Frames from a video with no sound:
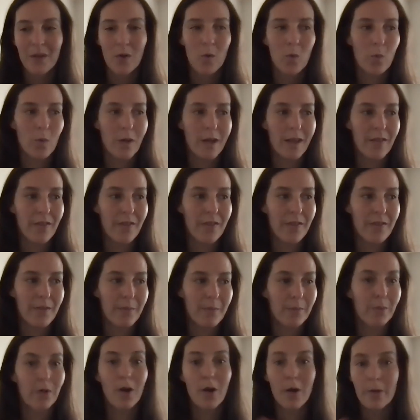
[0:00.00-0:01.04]
with
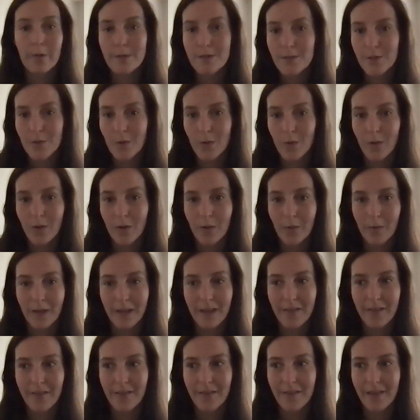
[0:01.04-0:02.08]
prose or with
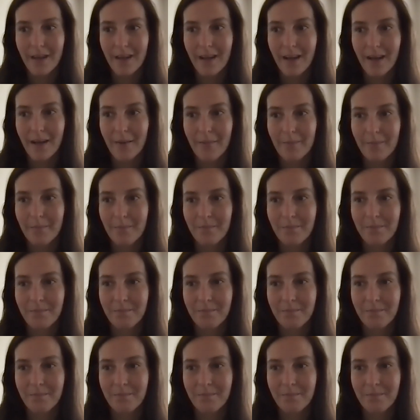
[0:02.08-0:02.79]
um,